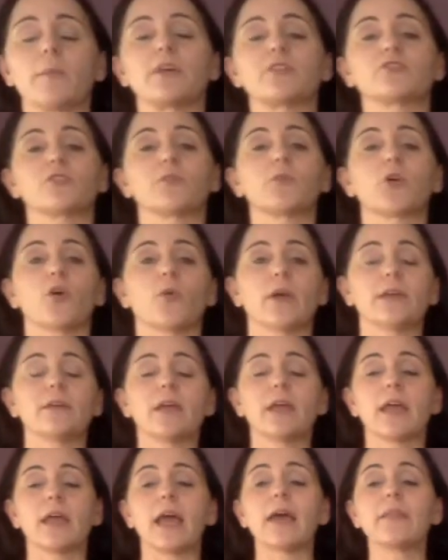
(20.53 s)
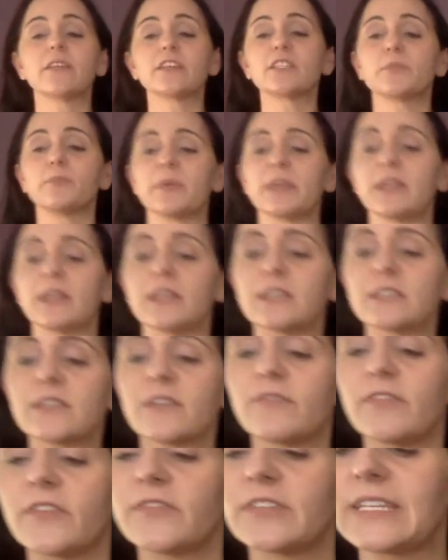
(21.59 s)
my metronome going, and the speed is
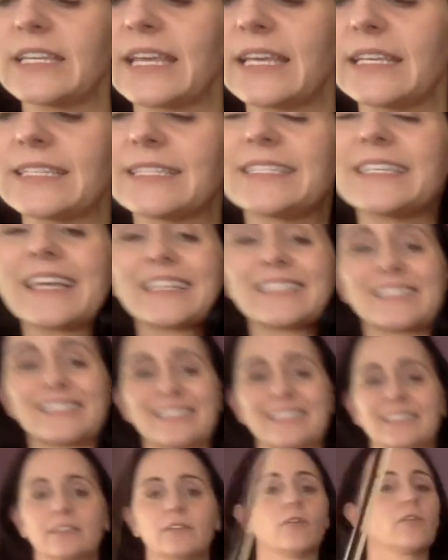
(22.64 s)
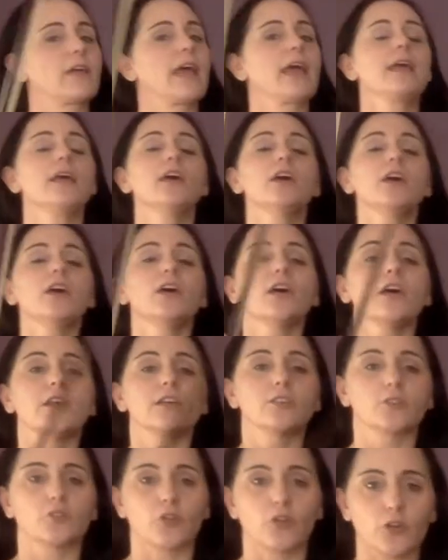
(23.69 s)
56. Okay,
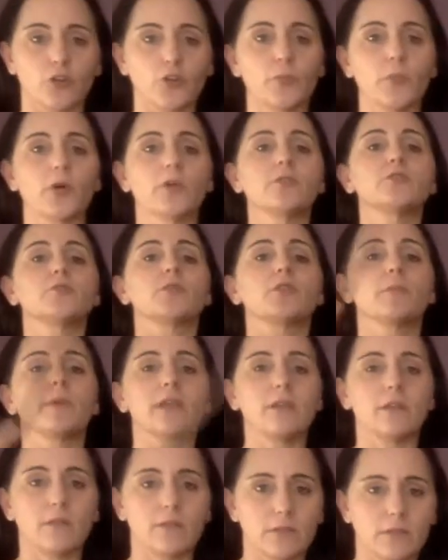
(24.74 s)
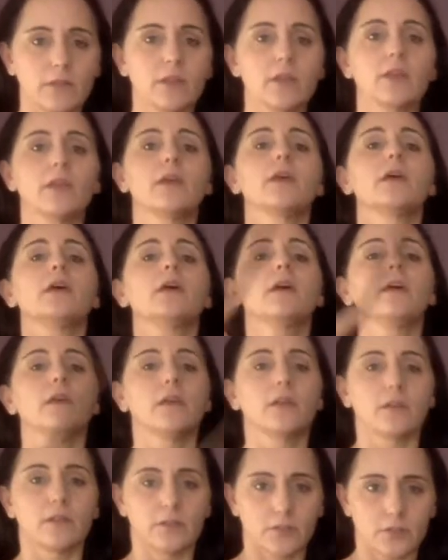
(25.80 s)
circle your bows with me.
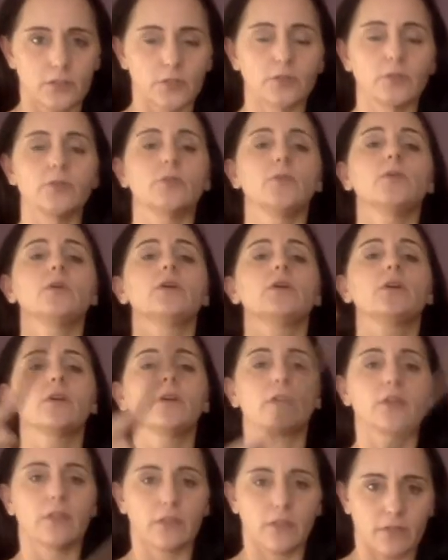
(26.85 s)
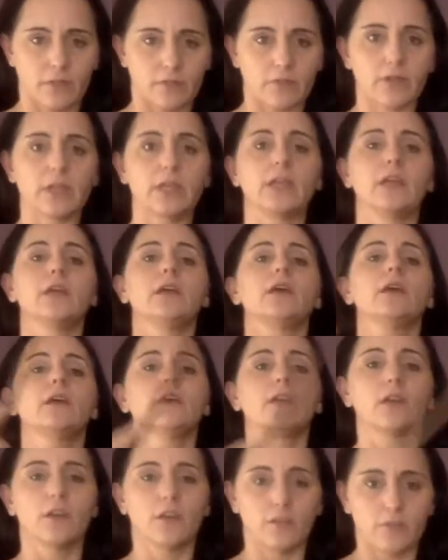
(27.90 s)
Two, three,
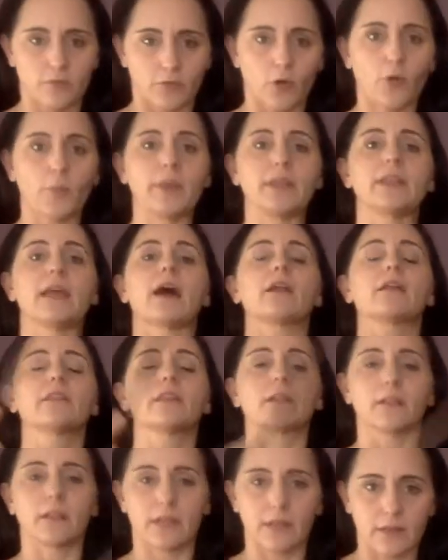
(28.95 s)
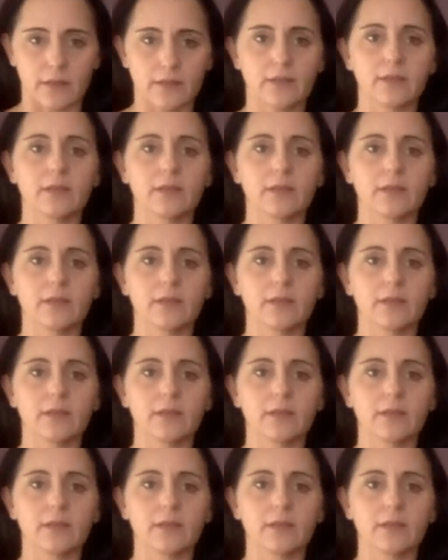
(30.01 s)
four, be down on the click,